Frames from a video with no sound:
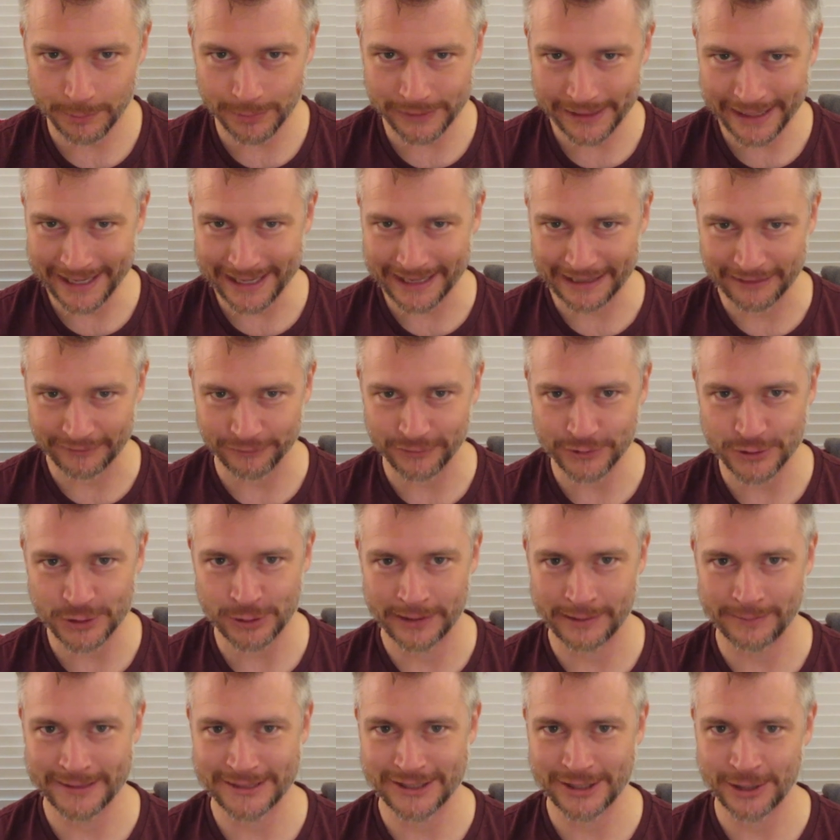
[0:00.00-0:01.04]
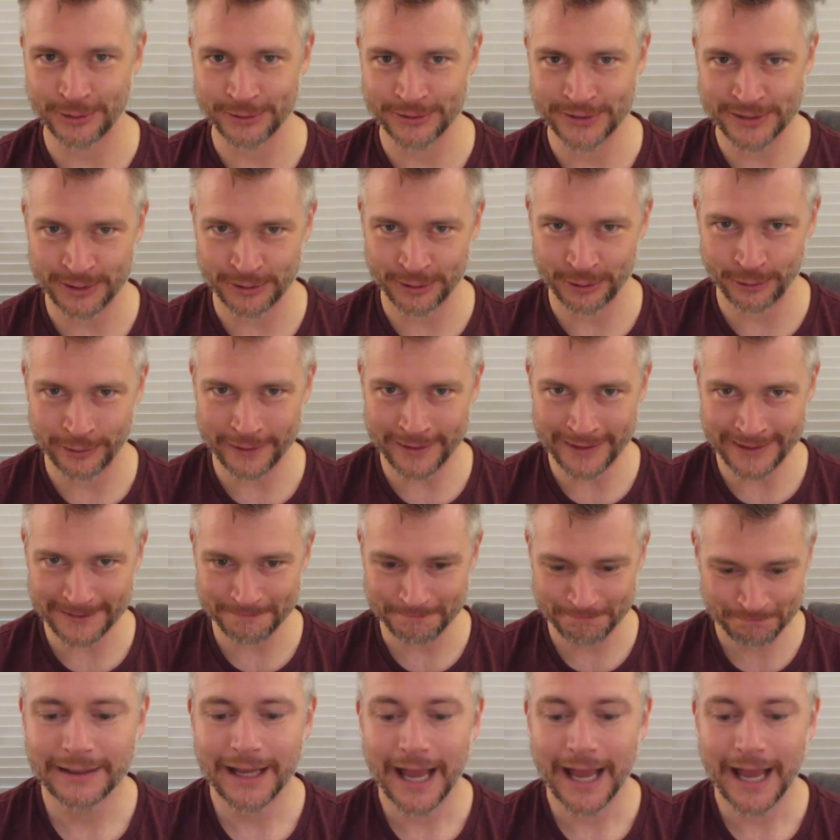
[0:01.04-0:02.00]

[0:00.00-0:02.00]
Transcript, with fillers: to plan for Junie B. Jones, don't you think?